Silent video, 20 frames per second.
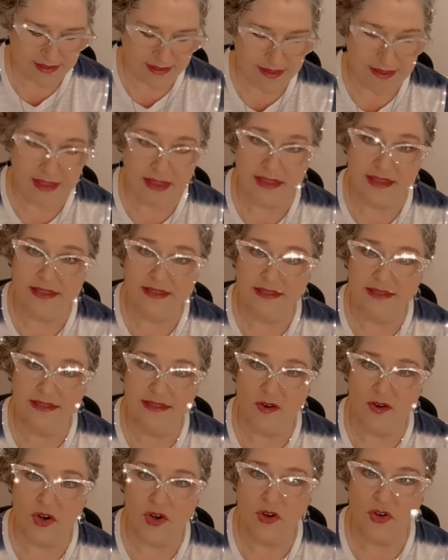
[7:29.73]
things
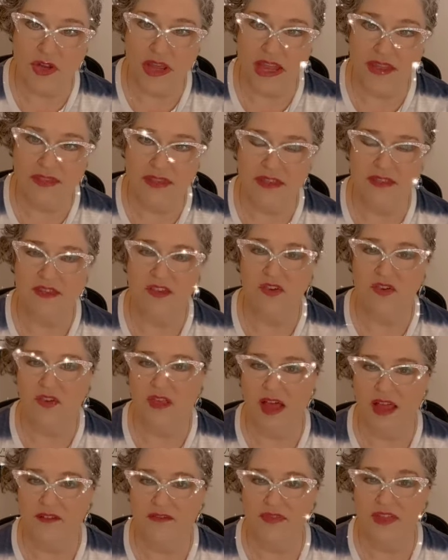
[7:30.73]
or create things in your
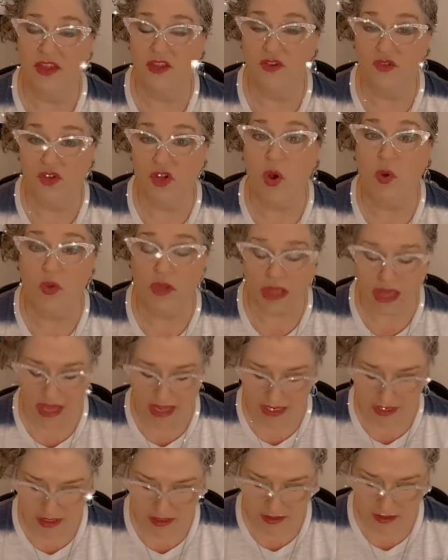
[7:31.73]
life that you don't
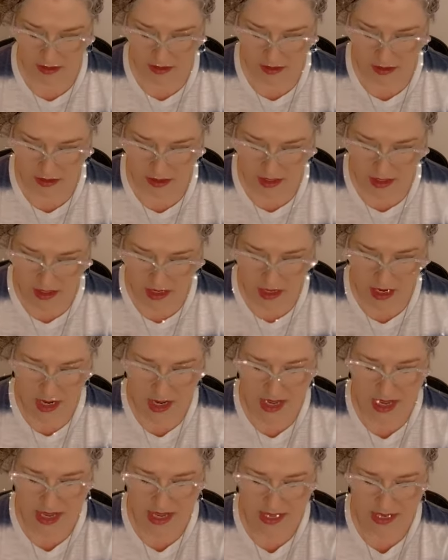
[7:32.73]
like
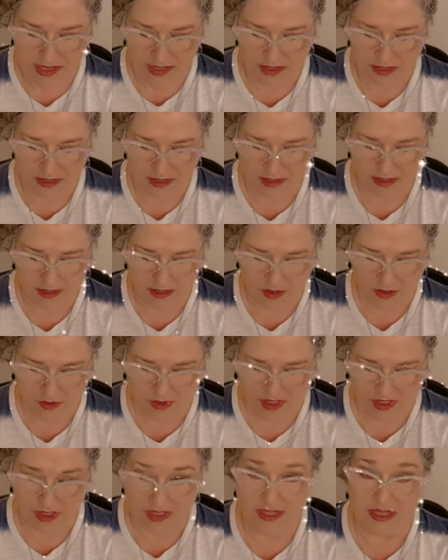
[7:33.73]
is, hold
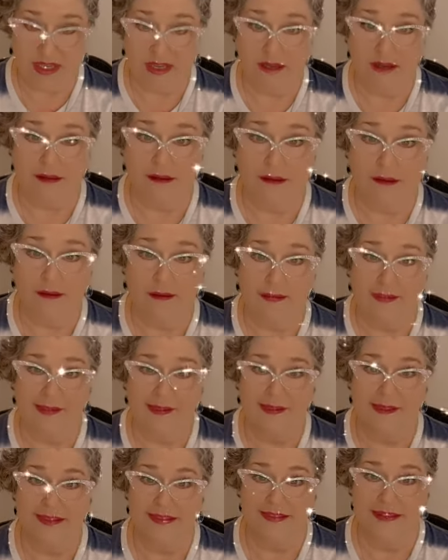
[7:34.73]
on a second.
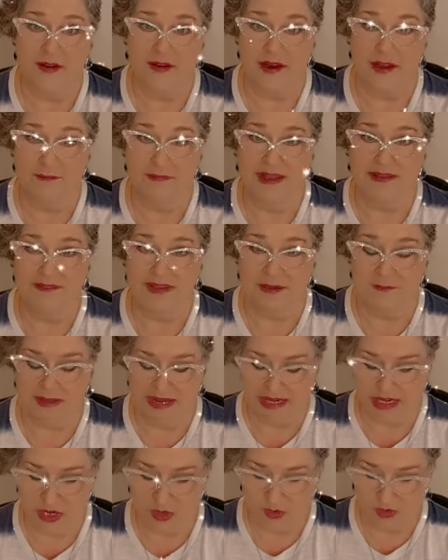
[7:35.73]
Sorry, I've got
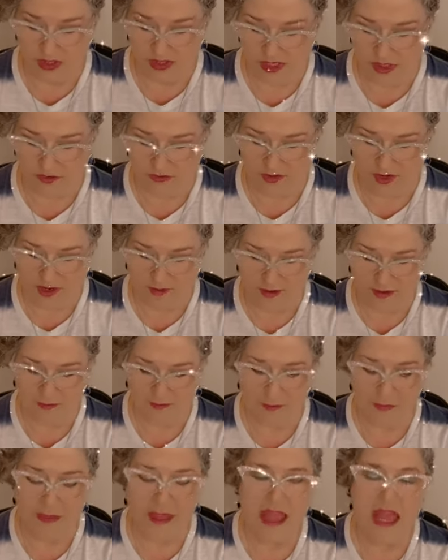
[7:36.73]
my notes here in front of me.
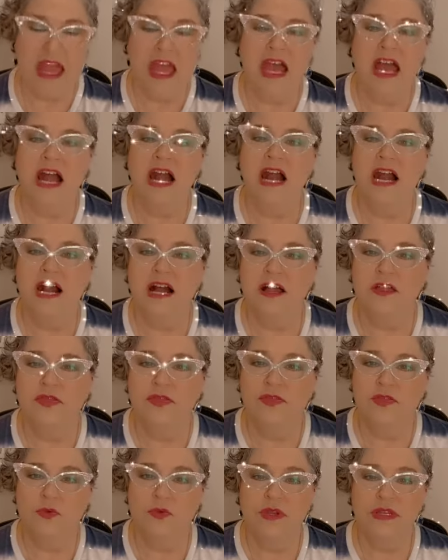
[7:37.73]

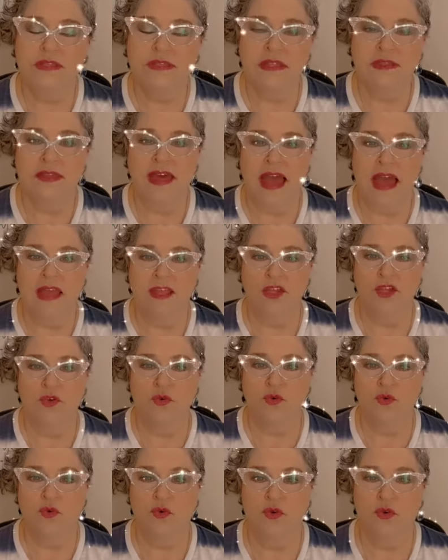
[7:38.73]
The reason that
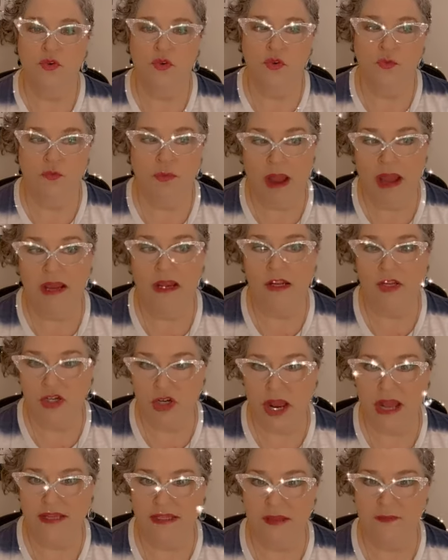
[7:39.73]
you might
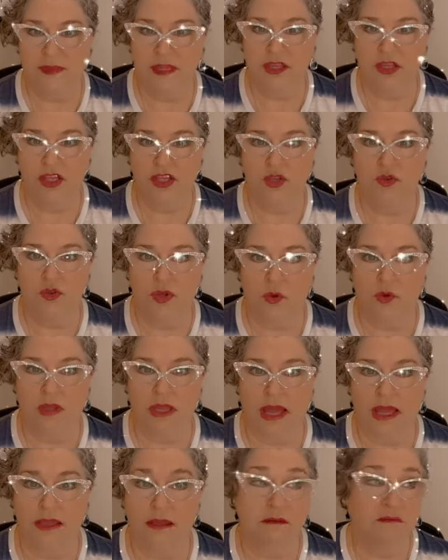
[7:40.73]
attract something that you don't
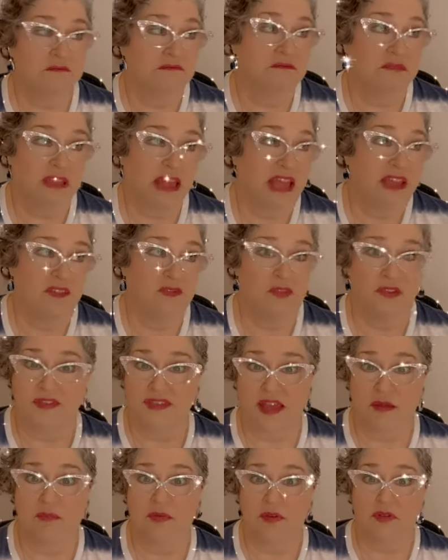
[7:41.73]
like for
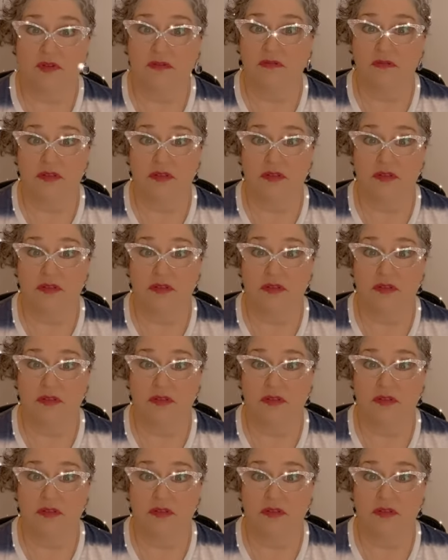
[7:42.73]
example,